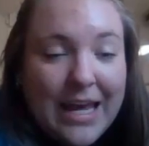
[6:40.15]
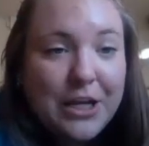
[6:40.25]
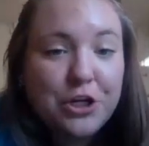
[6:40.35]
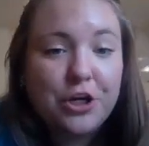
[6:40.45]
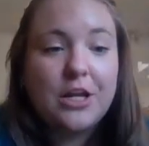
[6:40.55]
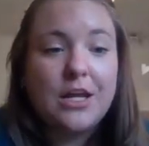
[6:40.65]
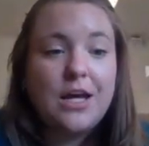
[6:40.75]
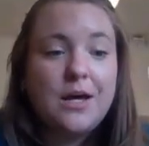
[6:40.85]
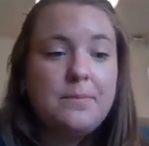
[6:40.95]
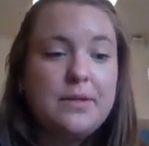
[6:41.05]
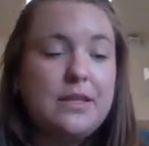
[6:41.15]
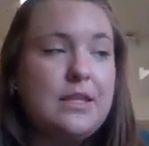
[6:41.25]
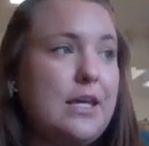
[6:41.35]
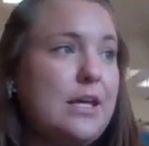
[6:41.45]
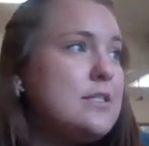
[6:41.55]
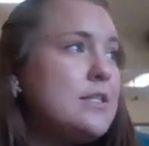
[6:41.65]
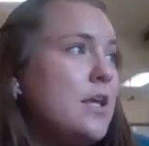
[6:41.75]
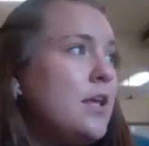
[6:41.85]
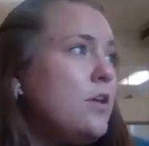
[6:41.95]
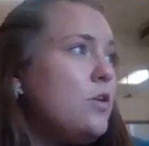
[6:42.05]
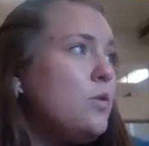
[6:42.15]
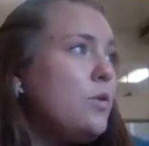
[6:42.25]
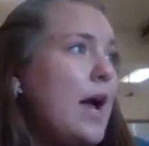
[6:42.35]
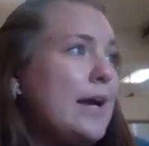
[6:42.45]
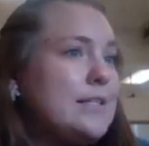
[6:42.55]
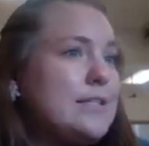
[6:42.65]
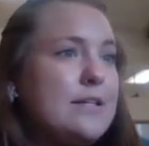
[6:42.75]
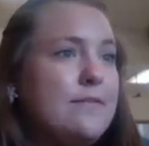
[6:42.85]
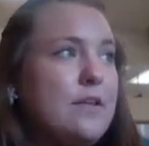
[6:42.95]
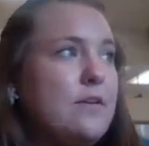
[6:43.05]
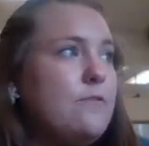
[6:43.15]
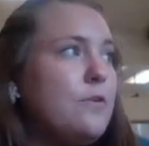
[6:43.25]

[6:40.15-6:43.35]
and you're going to complete your activity